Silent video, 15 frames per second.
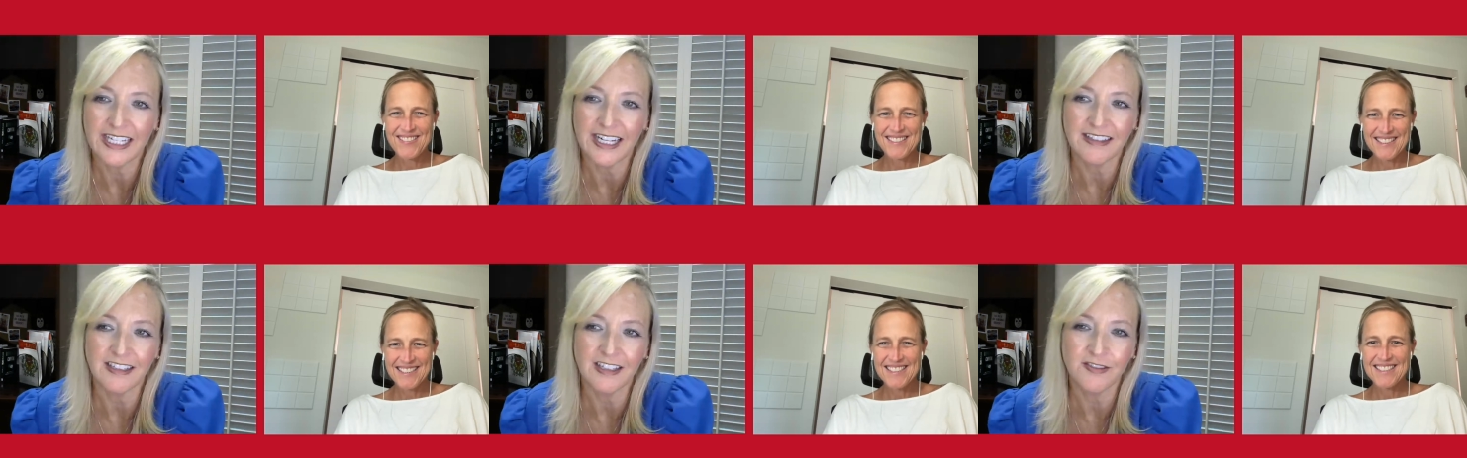
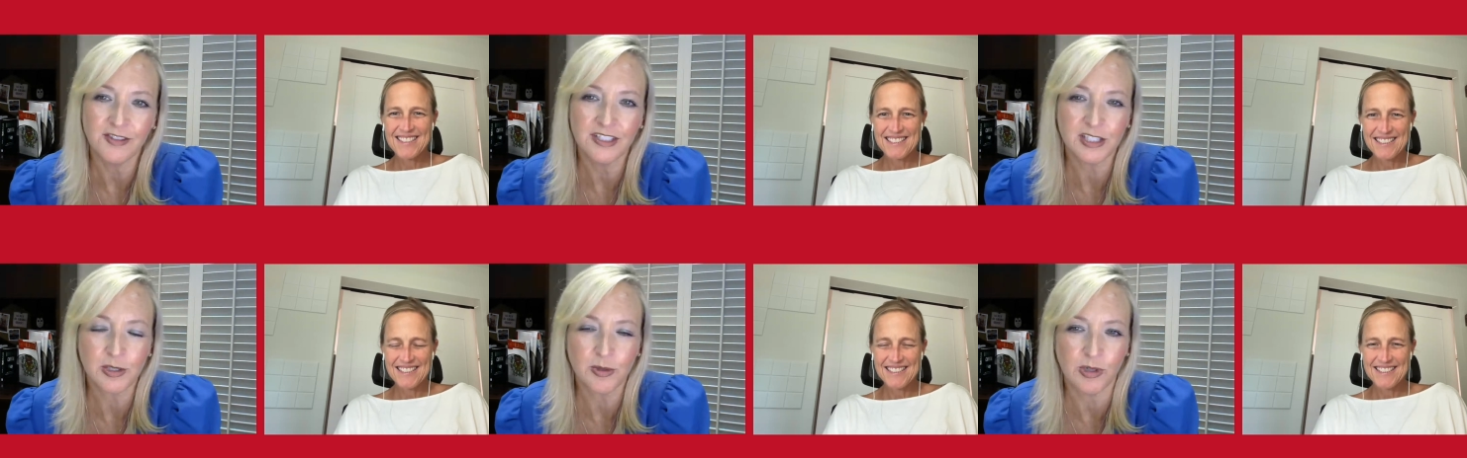Speaker 1: And I love
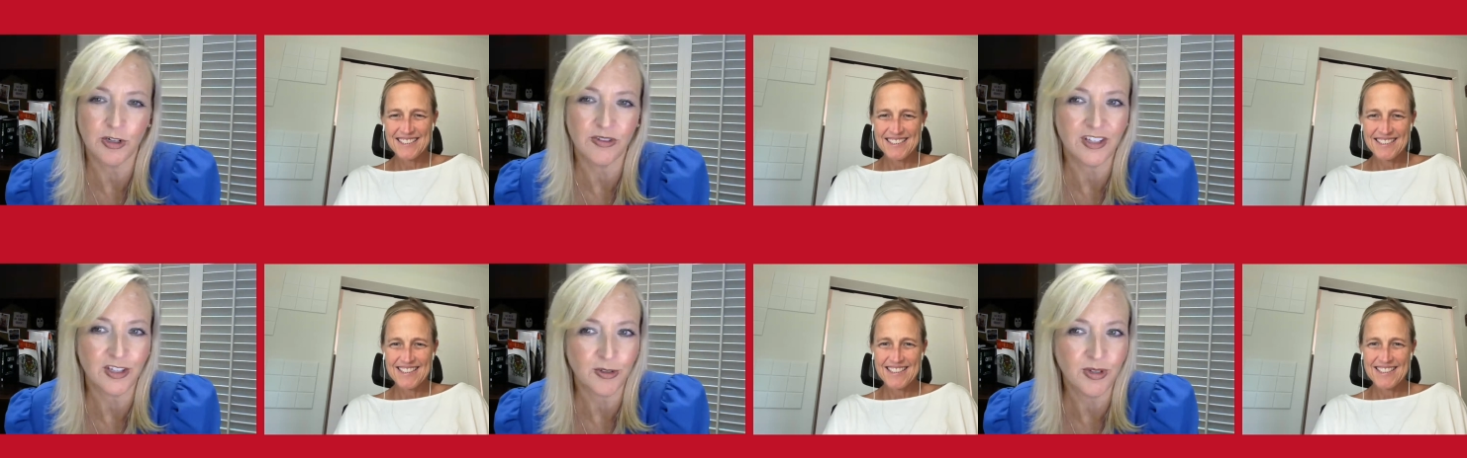this
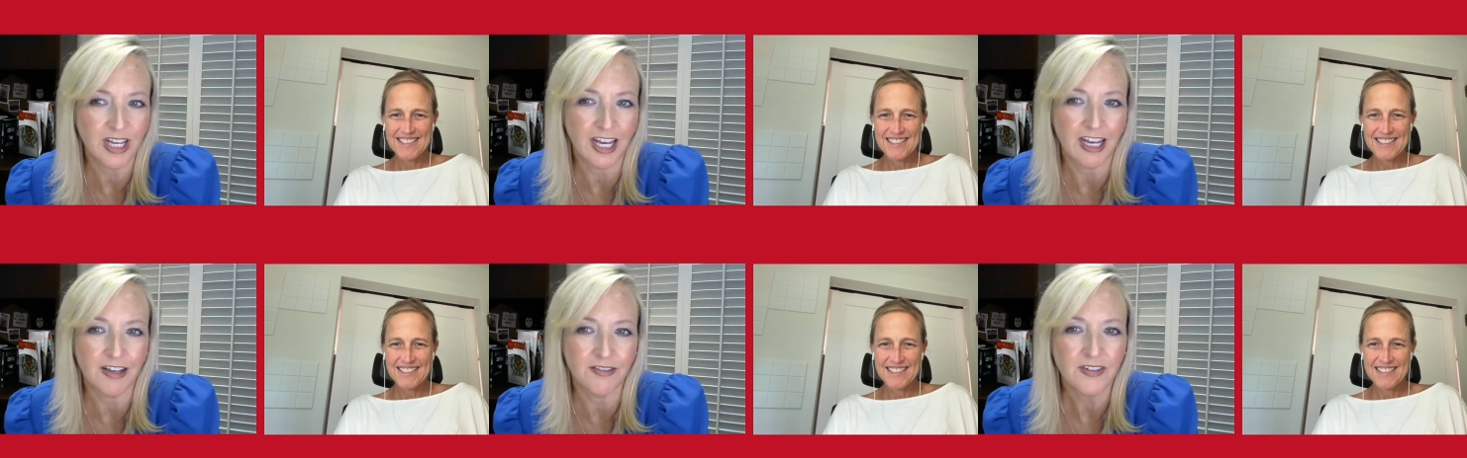quote that you
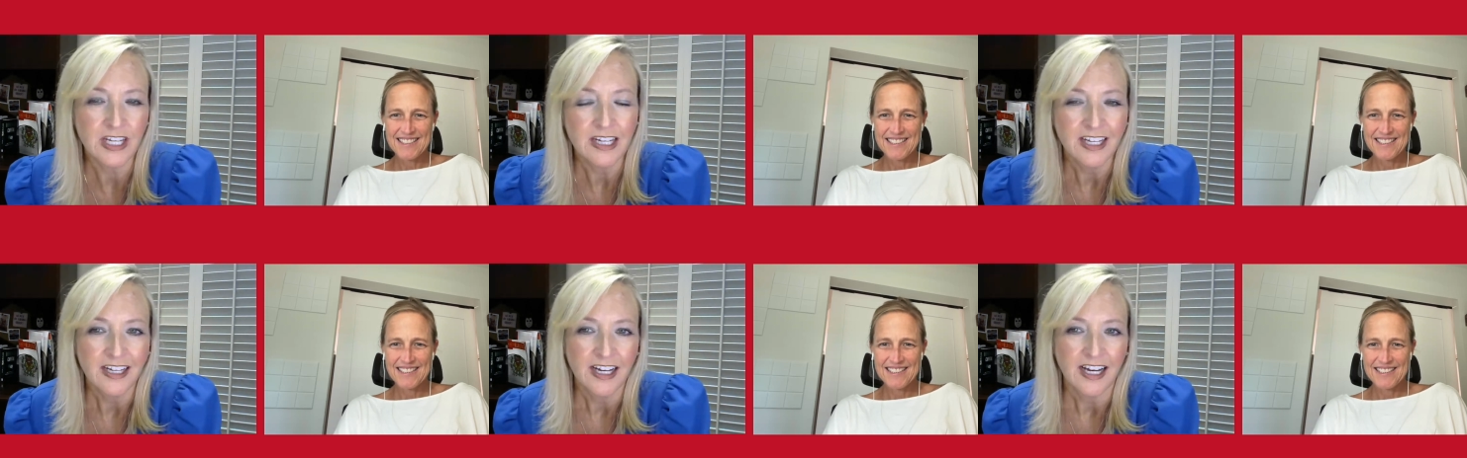have
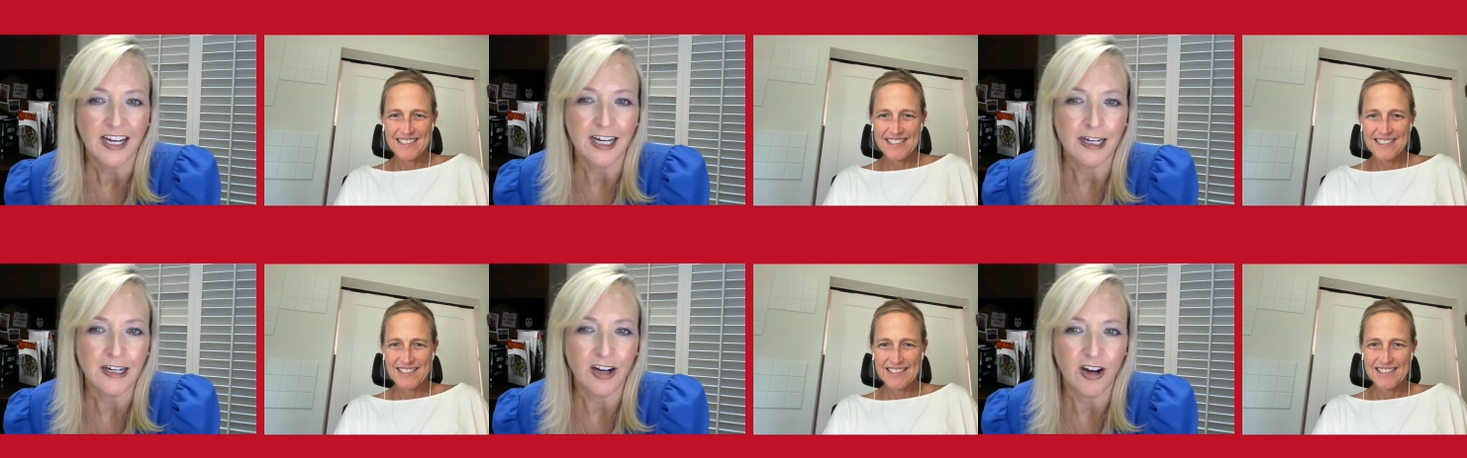
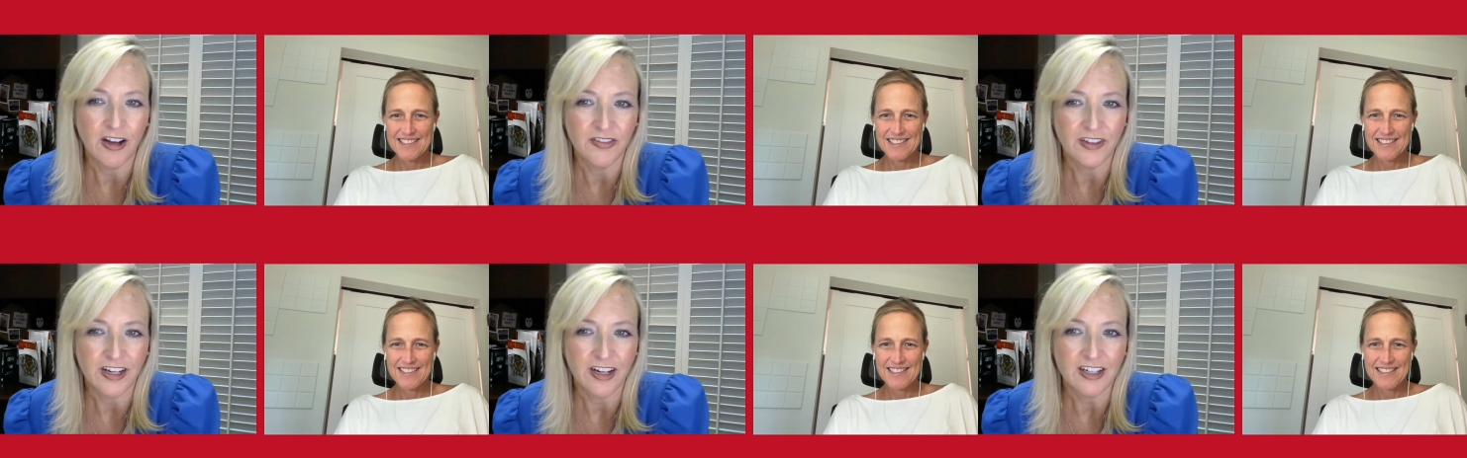uh,
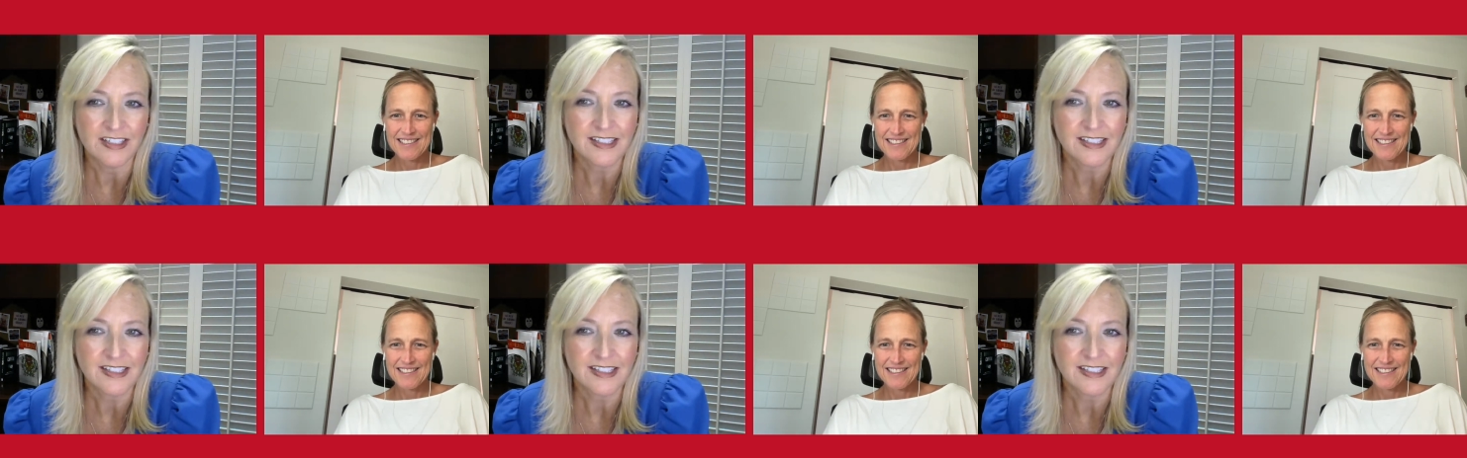on there.